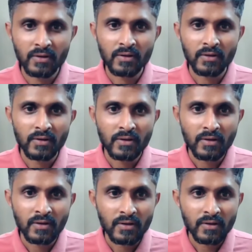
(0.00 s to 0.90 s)

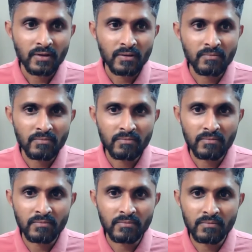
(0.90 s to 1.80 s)

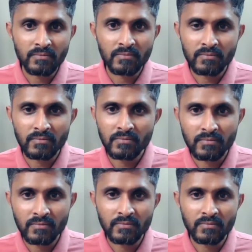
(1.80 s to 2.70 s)

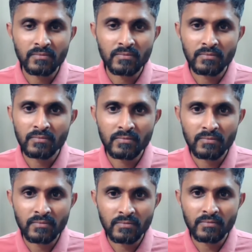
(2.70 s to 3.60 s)

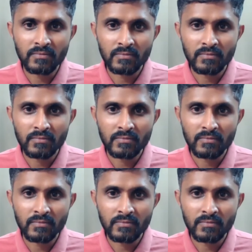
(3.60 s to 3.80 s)
[no speech]